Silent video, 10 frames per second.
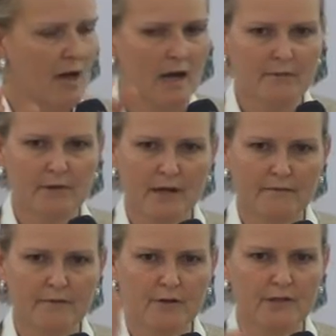I would
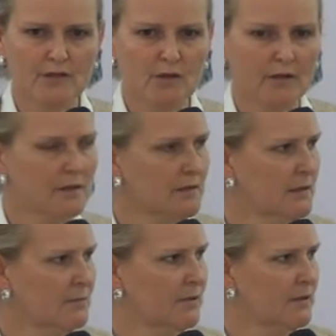have very
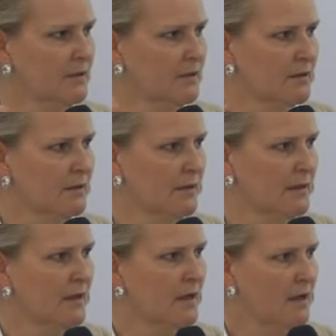targeted politically,